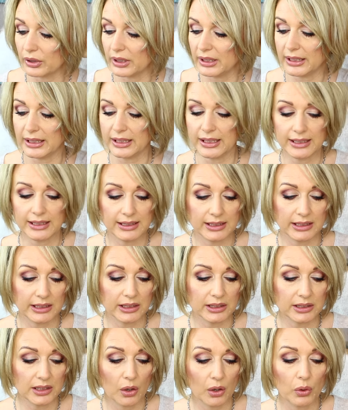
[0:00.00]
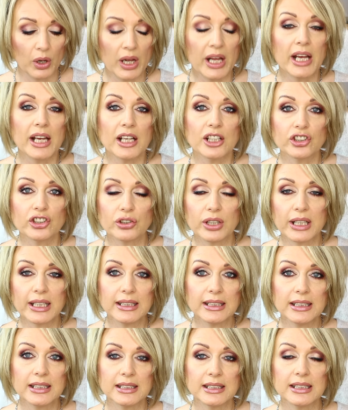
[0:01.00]
really easily. So
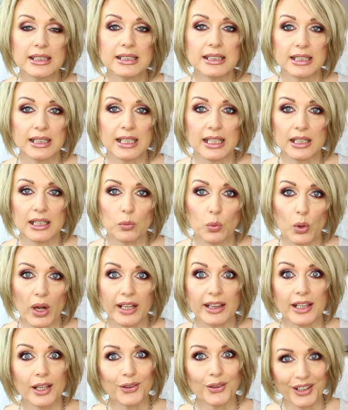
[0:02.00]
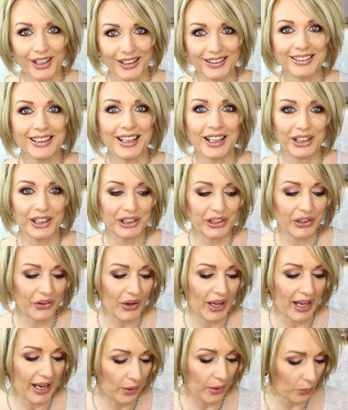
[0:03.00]
straighteners is another way that you can curl
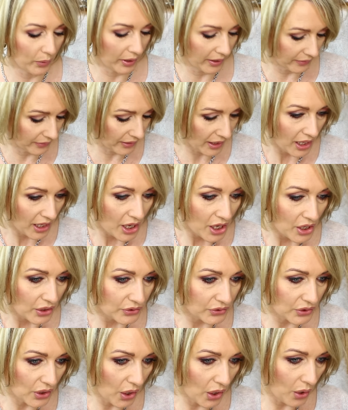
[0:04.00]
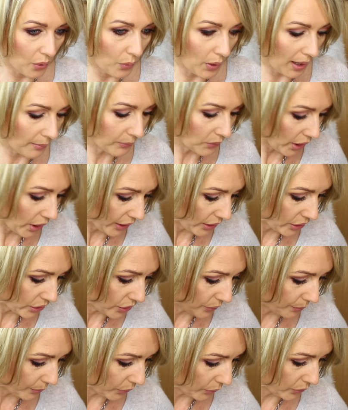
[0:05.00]
your hair with. So I'm going
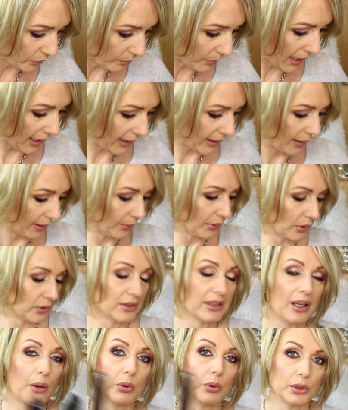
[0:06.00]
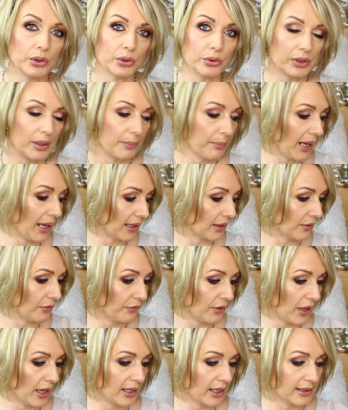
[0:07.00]
to put my, because I will do the back
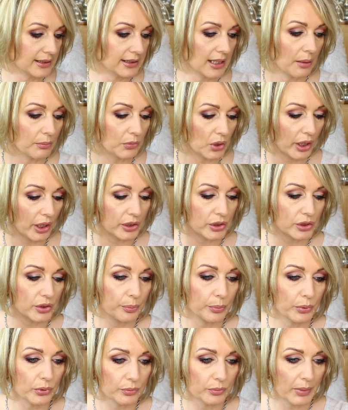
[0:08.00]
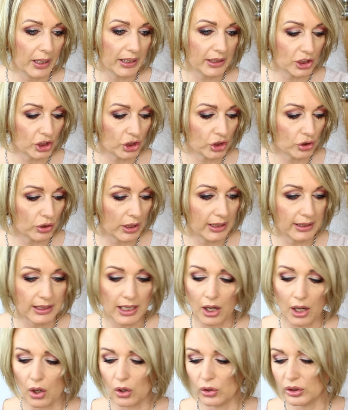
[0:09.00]
first, I'm going to put my
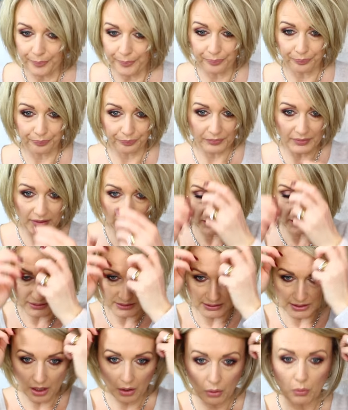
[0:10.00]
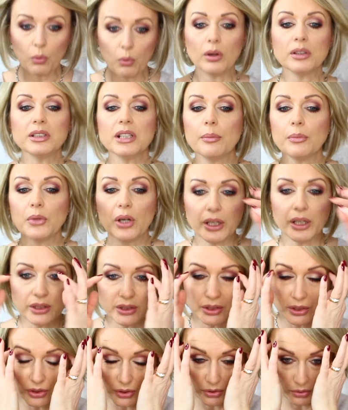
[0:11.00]
straightener on. So what I'm
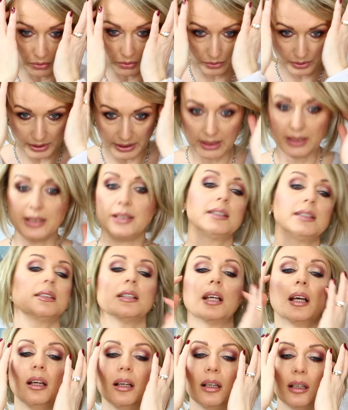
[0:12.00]
going to do is